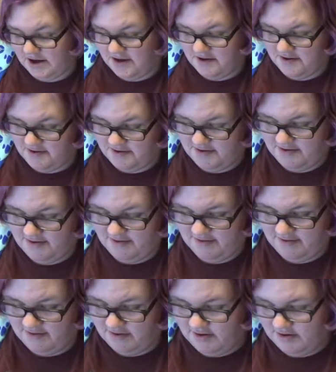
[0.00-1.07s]
and
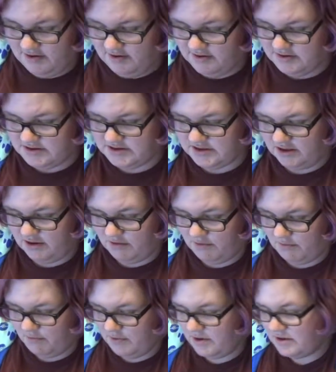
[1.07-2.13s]

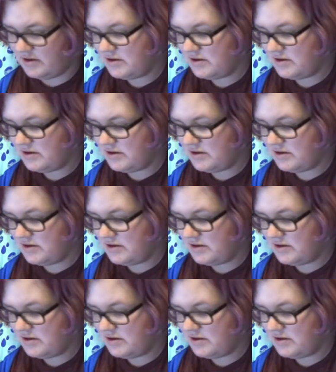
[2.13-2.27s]
so,